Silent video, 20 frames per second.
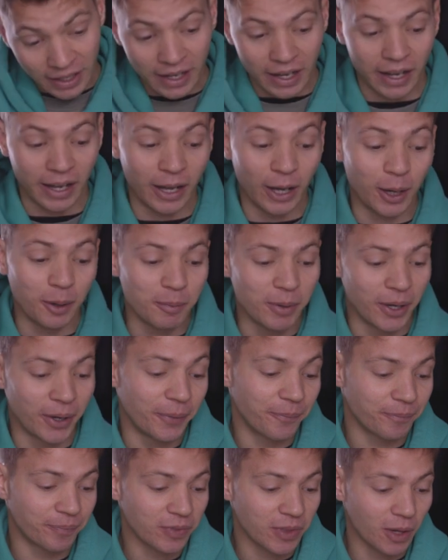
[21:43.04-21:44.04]

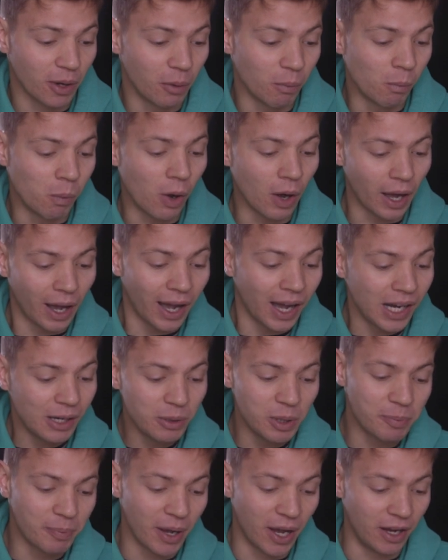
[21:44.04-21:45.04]
What I
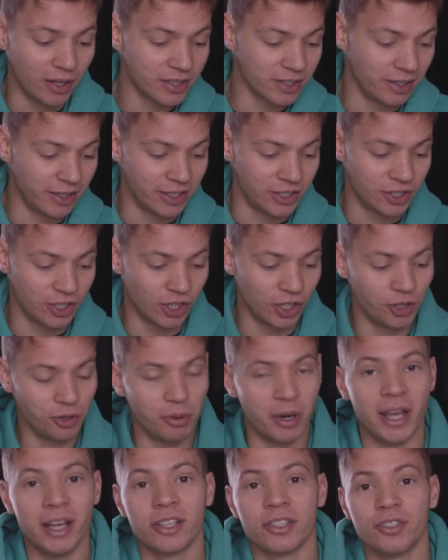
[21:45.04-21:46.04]
would personally
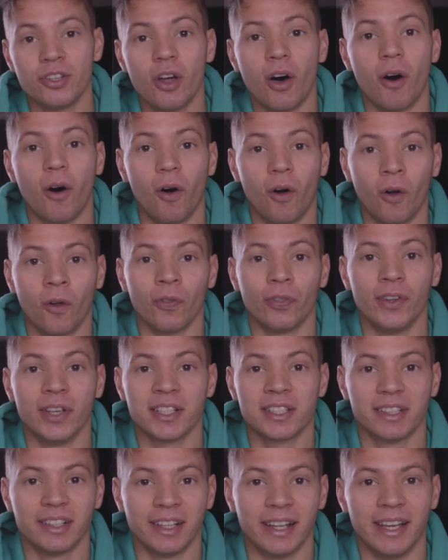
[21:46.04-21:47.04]
do is not on
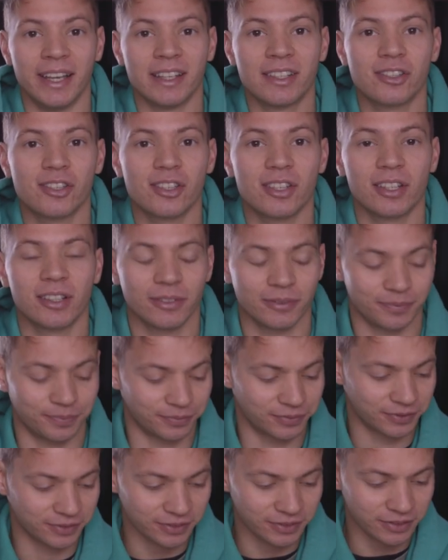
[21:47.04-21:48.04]
this list.
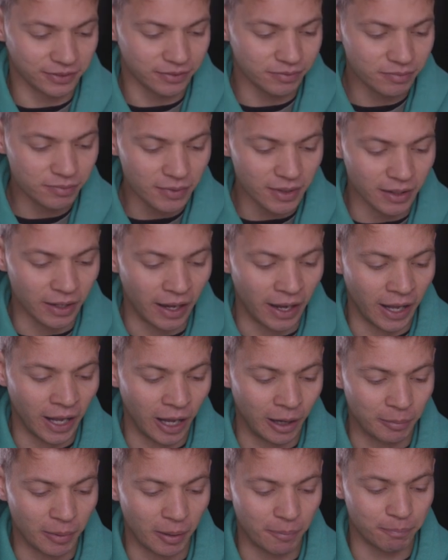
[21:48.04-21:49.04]

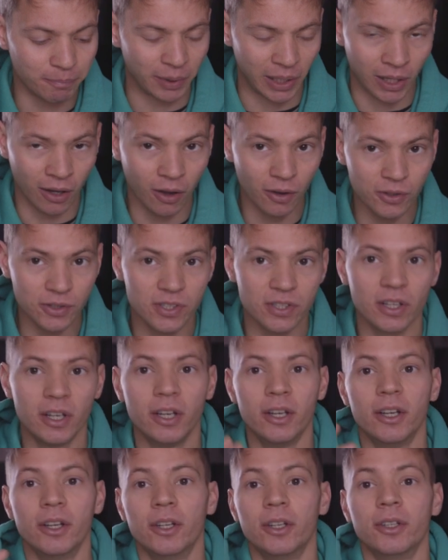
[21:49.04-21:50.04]
Because
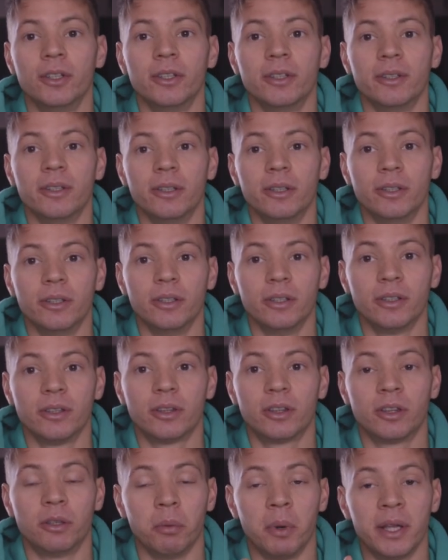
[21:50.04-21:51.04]

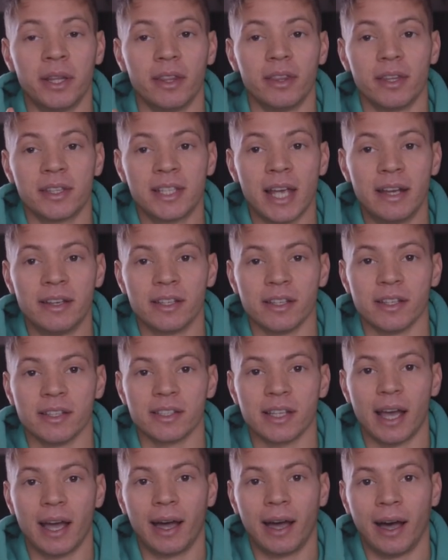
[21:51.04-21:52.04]
the way that the
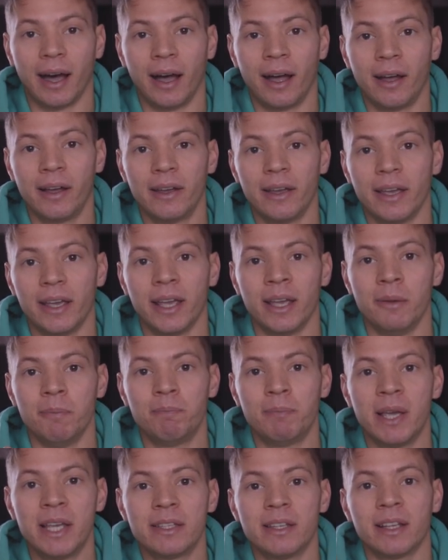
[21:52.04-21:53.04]
tendons are,
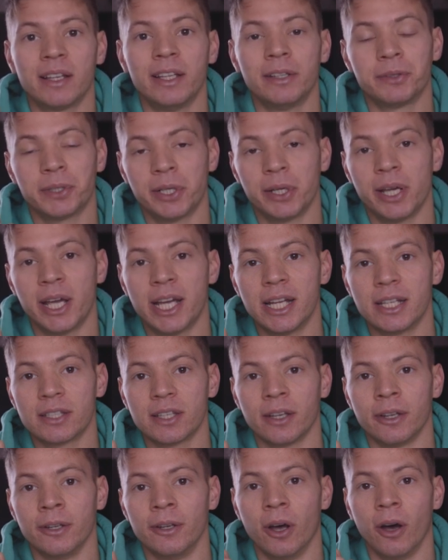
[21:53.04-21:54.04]
it basically
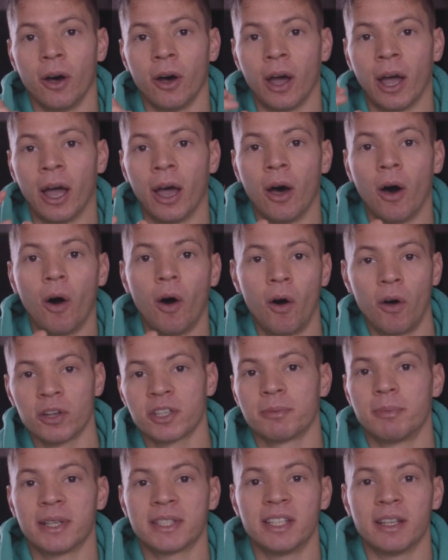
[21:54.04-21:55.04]
creates an
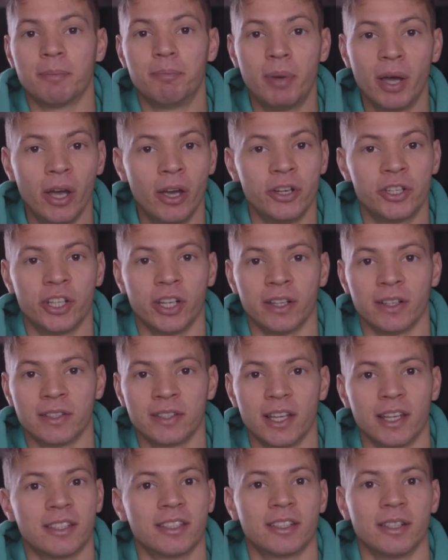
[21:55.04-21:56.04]
automatic perching
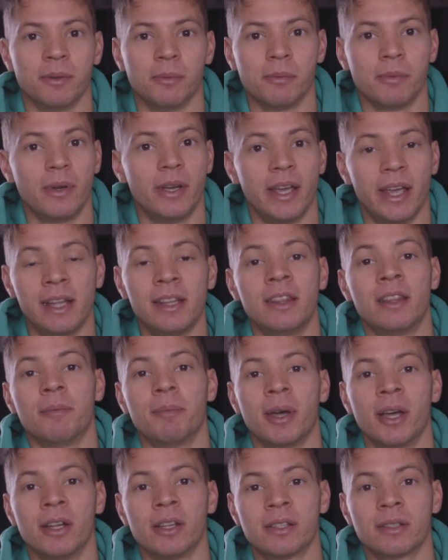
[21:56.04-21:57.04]
system in the
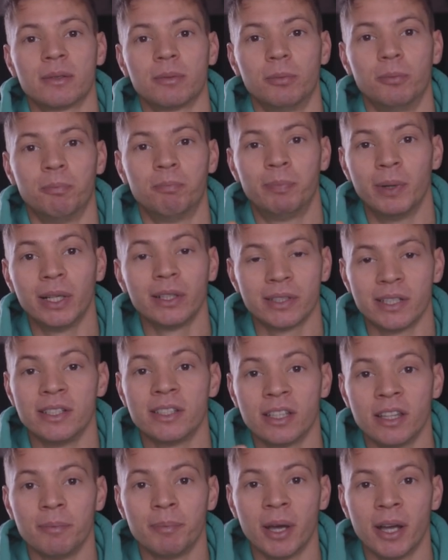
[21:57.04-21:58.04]
birds, built
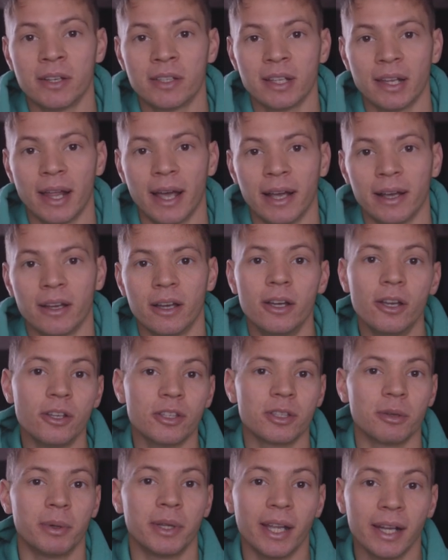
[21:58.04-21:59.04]
into the bird's leg.
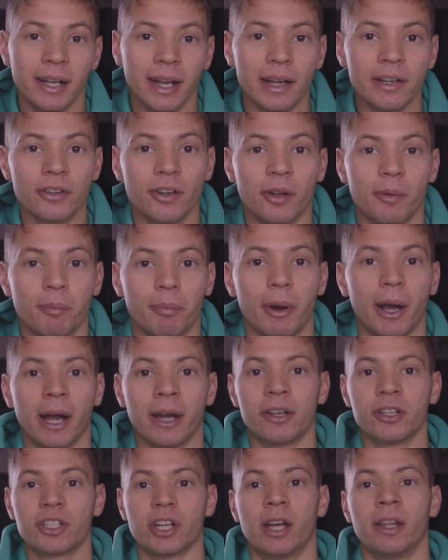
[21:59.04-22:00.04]
So when they land on a
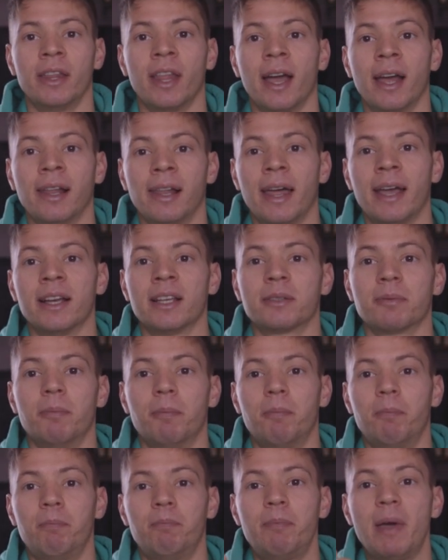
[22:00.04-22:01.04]
branch and their legs
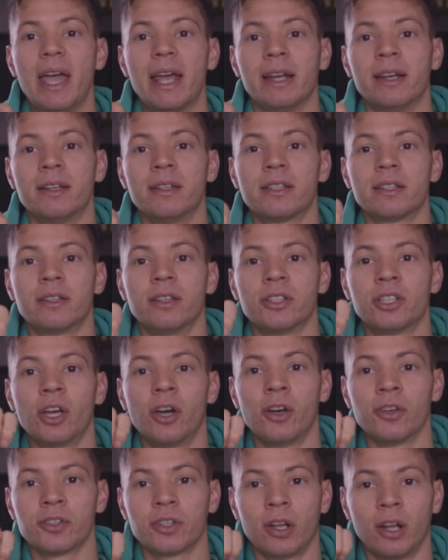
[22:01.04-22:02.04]
bend, the
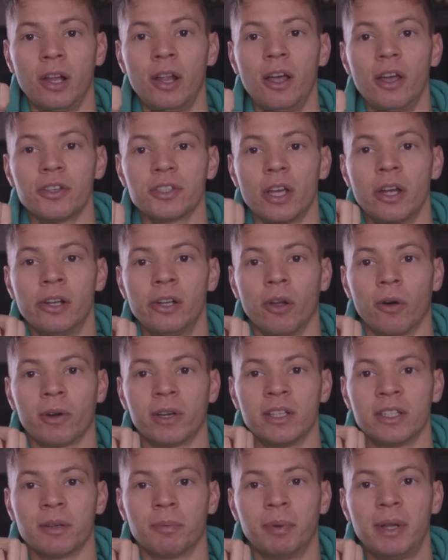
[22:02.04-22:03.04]
toes close and lock into